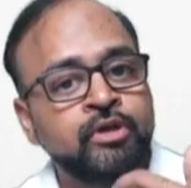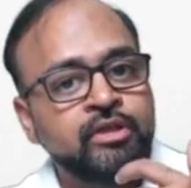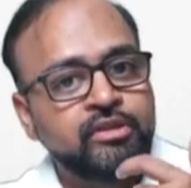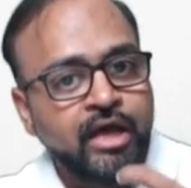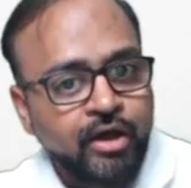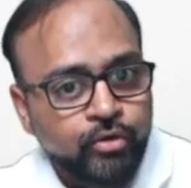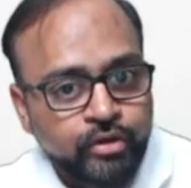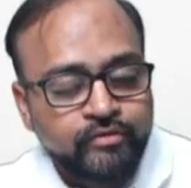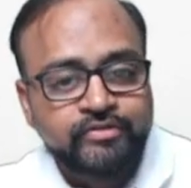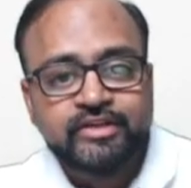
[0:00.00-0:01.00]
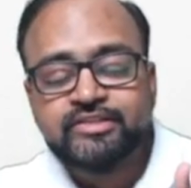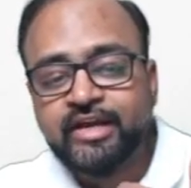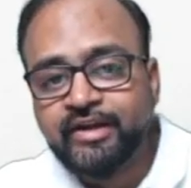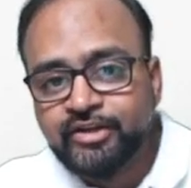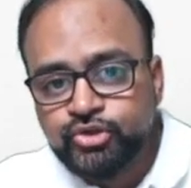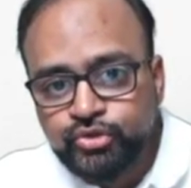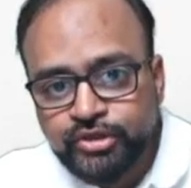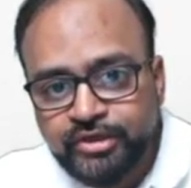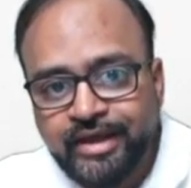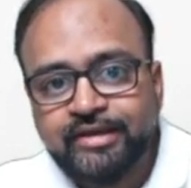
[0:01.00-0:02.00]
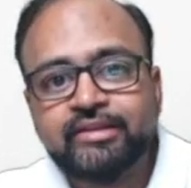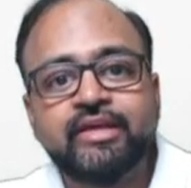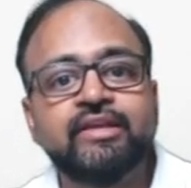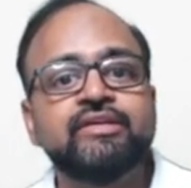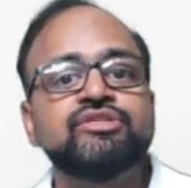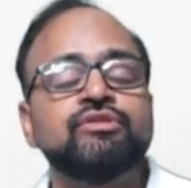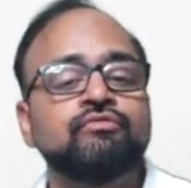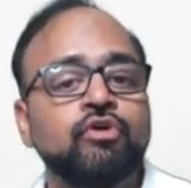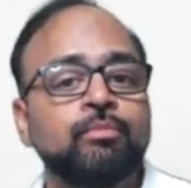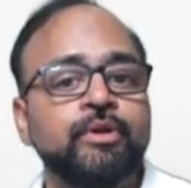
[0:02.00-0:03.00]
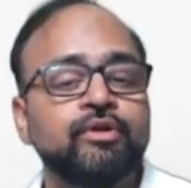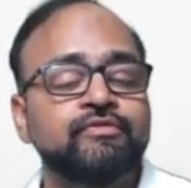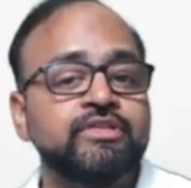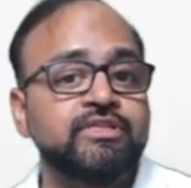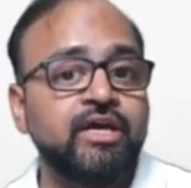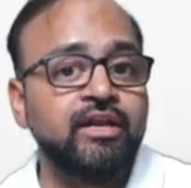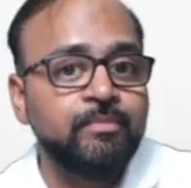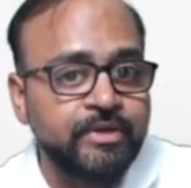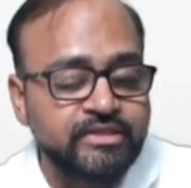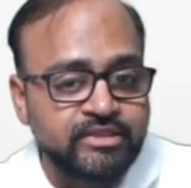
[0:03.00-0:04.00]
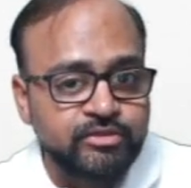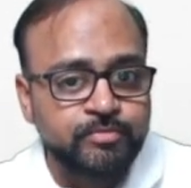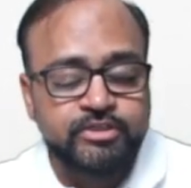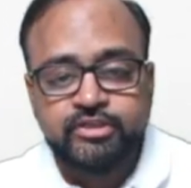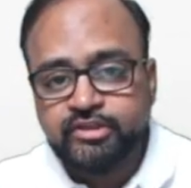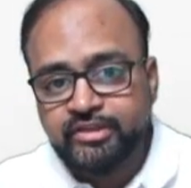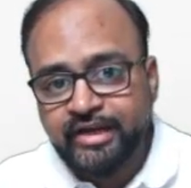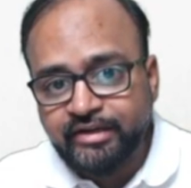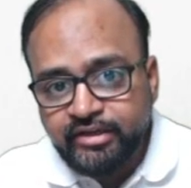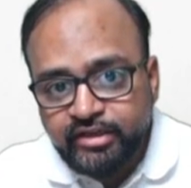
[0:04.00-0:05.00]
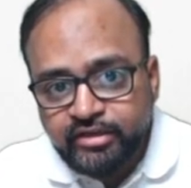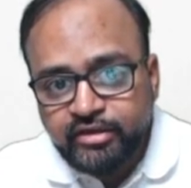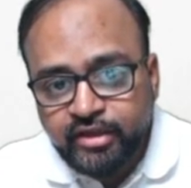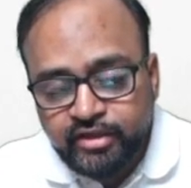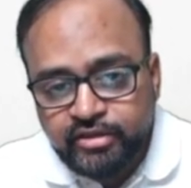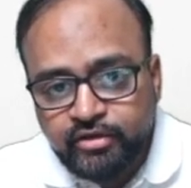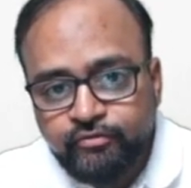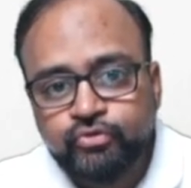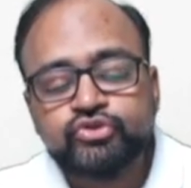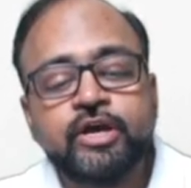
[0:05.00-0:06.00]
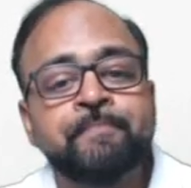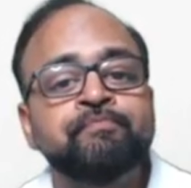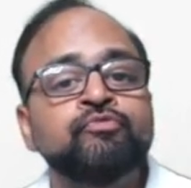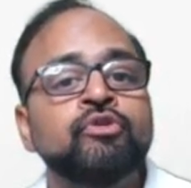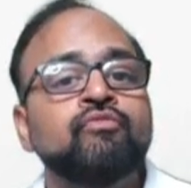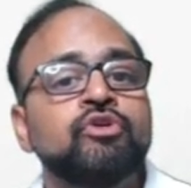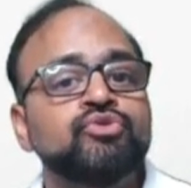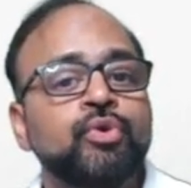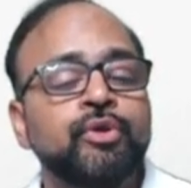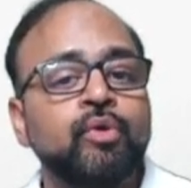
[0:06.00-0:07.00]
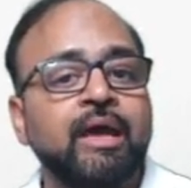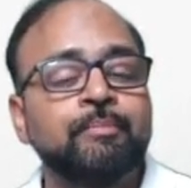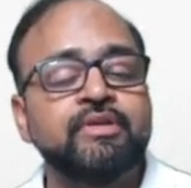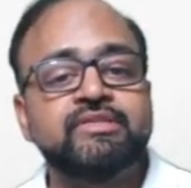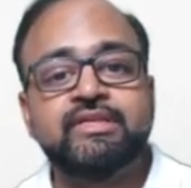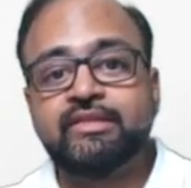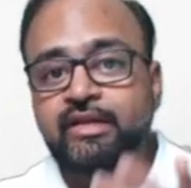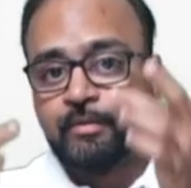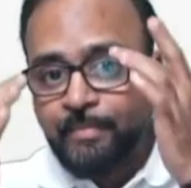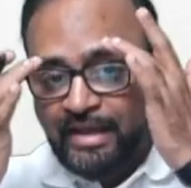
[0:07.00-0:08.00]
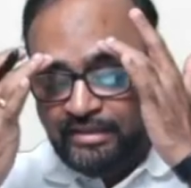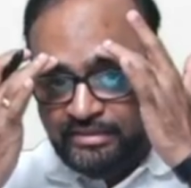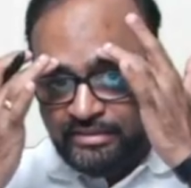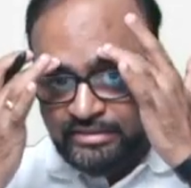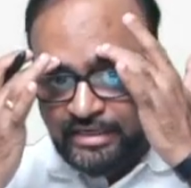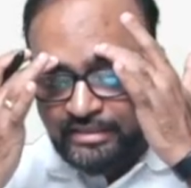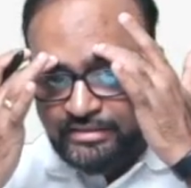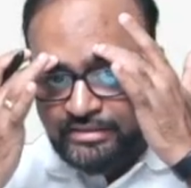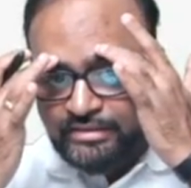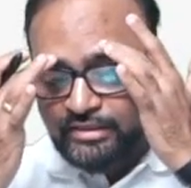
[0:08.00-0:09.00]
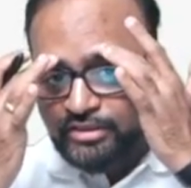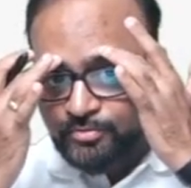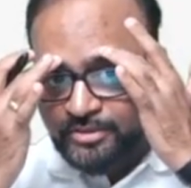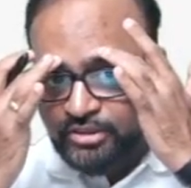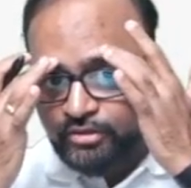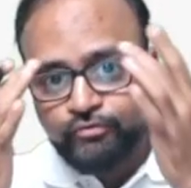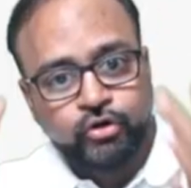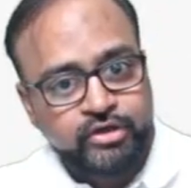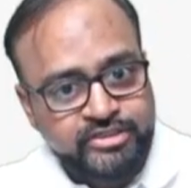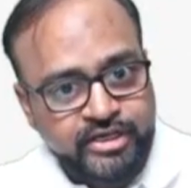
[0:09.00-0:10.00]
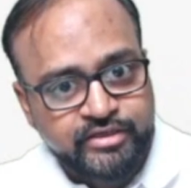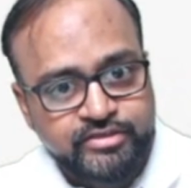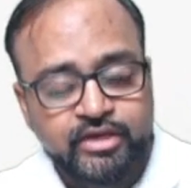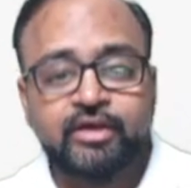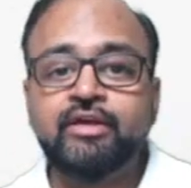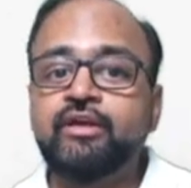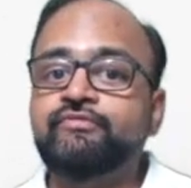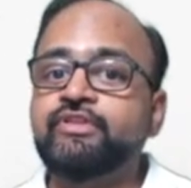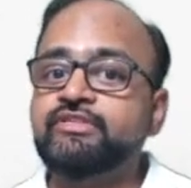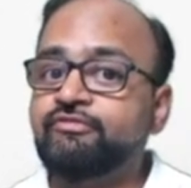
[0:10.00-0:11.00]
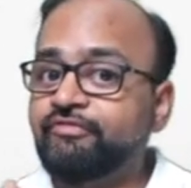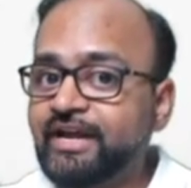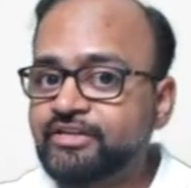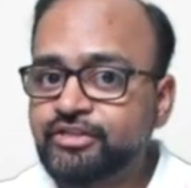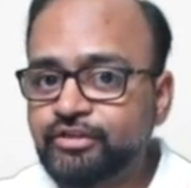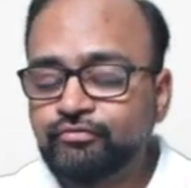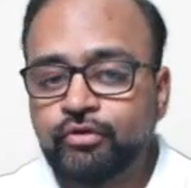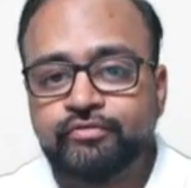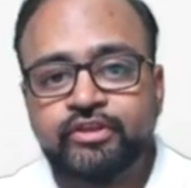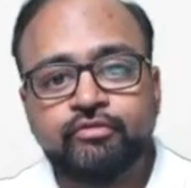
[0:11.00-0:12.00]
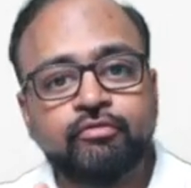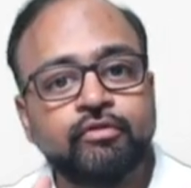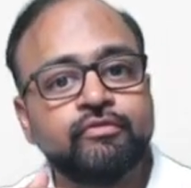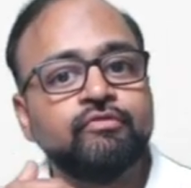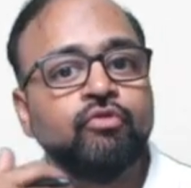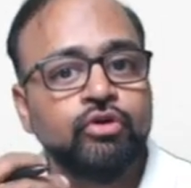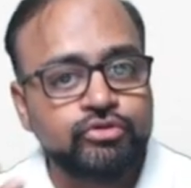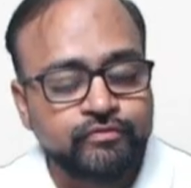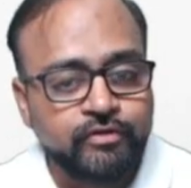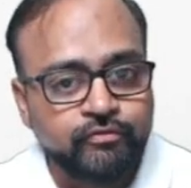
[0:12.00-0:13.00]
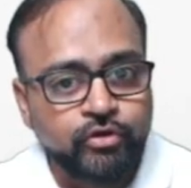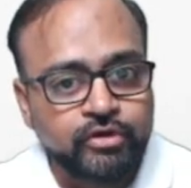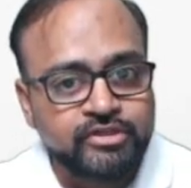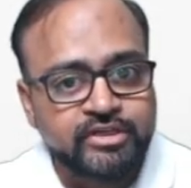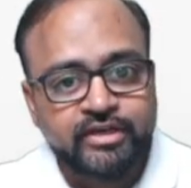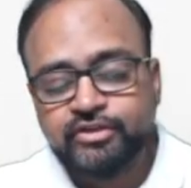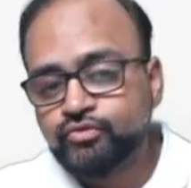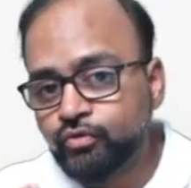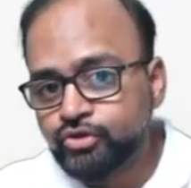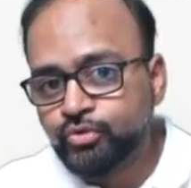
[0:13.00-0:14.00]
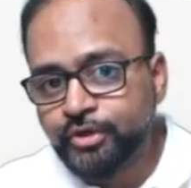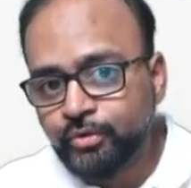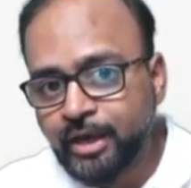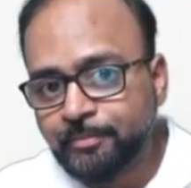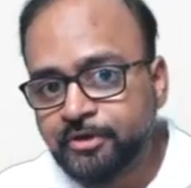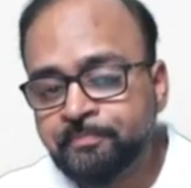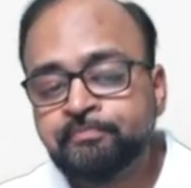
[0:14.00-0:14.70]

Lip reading: Now, if there is head injury and there is involvement of the skull base, especially the anterior cranial fossa, what is going to happen is that there are paranasal sinuses here, especially the frontal sinus. If there is a fracture involving the one of the walls of the frontal sinus, what is going to happen?